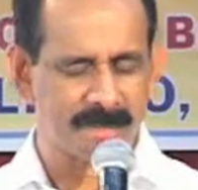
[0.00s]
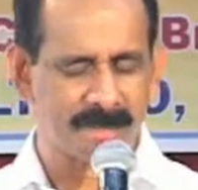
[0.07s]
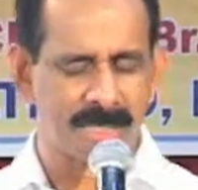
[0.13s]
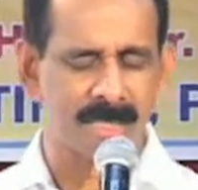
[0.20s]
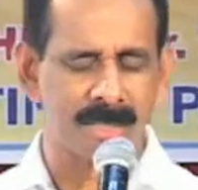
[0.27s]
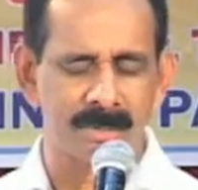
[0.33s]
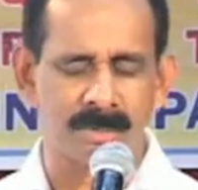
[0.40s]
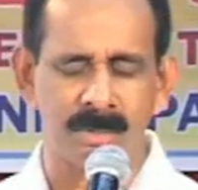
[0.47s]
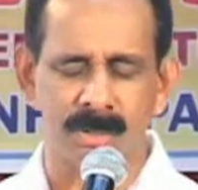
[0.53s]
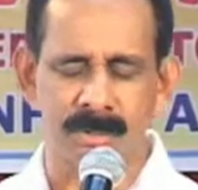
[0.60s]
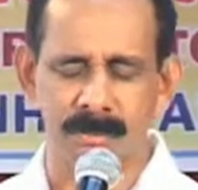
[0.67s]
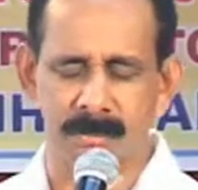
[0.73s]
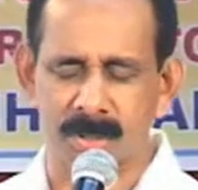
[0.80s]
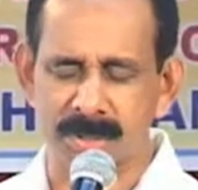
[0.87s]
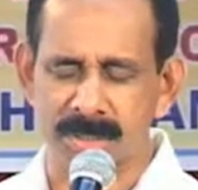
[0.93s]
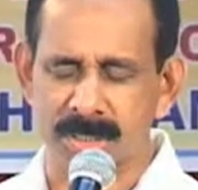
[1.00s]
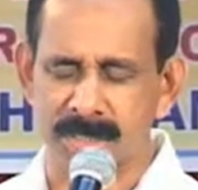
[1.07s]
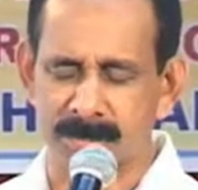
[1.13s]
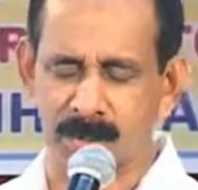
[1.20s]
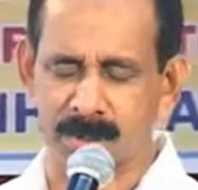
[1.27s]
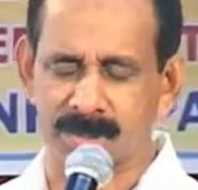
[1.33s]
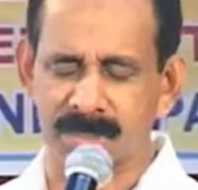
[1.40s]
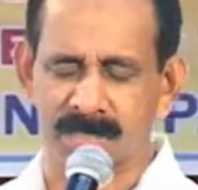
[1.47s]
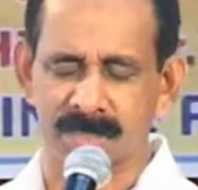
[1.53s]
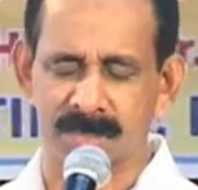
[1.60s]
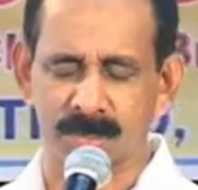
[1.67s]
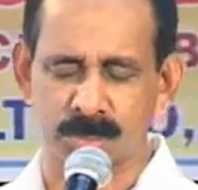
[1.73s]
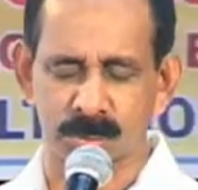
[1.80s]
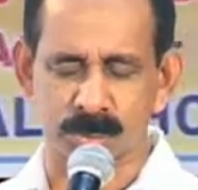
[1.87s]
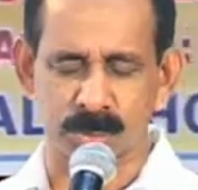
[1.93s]
they are not bothered about that,
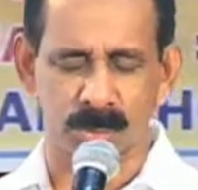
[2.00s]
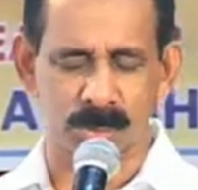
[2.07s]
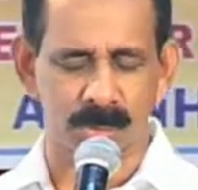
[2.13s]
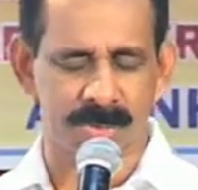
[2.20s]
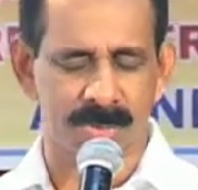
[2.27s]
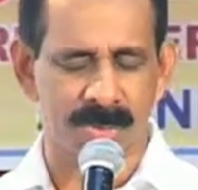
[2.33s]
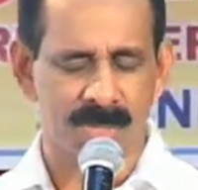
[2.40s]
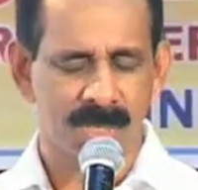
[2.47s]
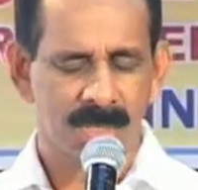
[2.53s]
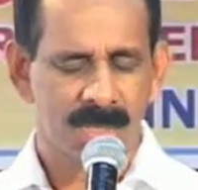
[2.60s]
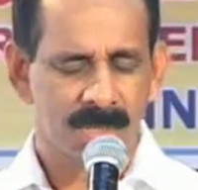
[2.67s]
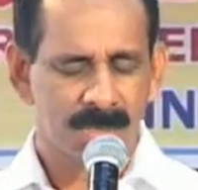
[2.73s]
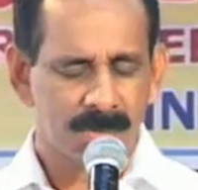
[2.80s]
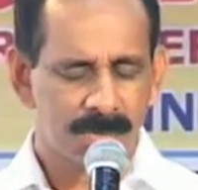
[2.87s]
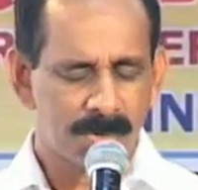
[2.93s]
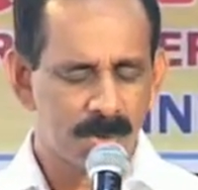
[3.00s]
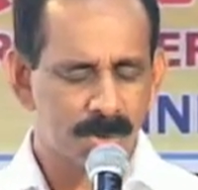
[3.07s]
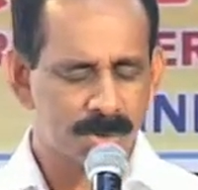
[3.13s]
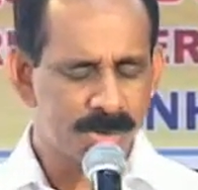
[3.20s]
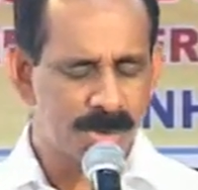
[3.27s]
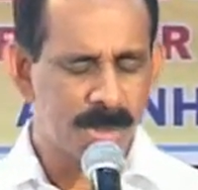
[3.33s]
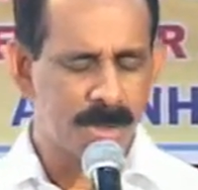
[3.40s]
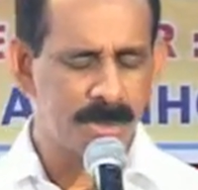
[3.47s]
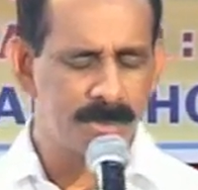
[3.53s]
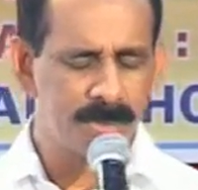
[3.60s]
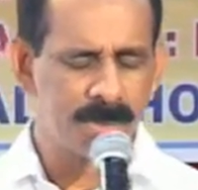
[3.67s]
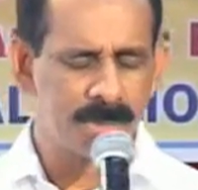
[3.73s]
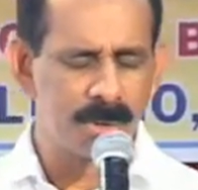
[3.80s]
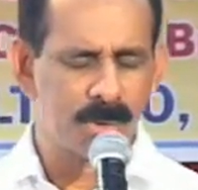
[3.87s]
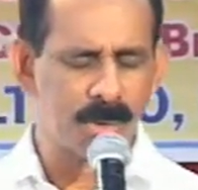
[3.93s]
those souls, because they,
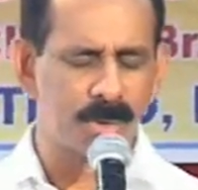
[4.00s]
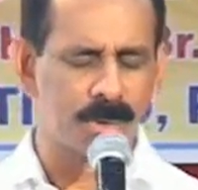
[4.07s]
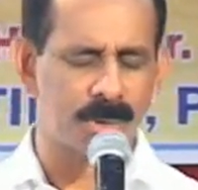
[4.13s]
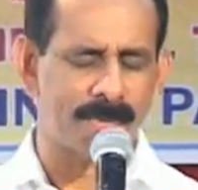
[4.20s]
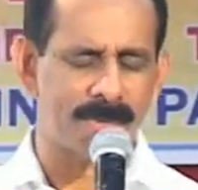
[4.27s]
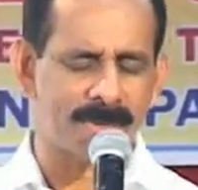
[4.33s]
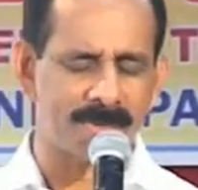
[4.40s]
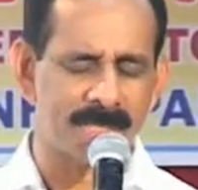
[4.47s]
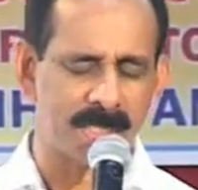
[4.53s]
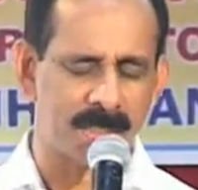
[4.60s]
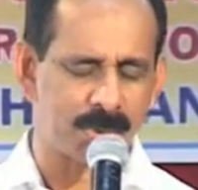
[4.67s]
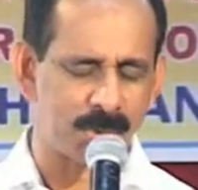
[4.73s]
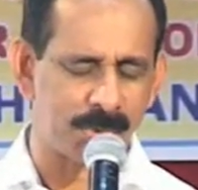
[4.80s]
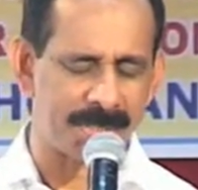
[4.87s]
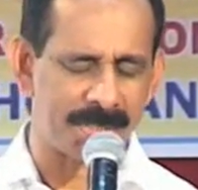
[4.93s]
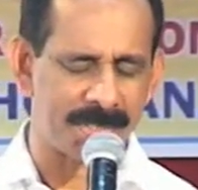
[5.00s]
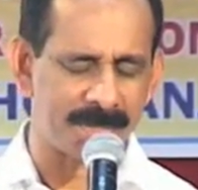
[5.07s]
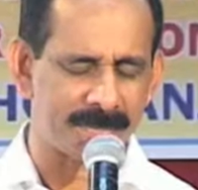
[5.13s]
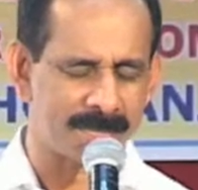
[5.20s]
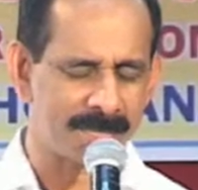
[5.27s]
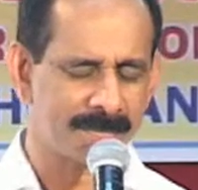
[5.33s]
they do not know what they are doing.